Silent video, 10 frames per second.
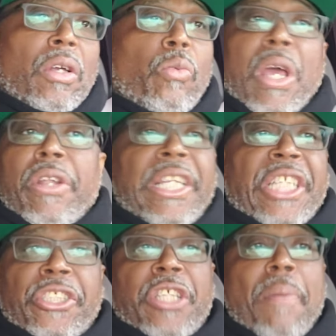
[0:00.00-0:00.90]
we don't need to
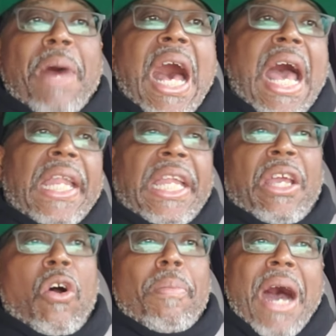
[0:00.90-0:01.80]
just jump behind any
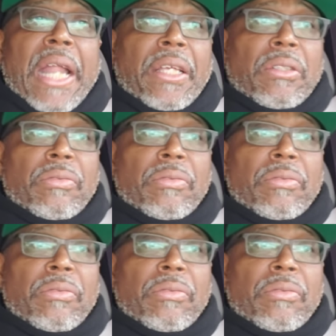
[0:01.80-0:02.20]
old body.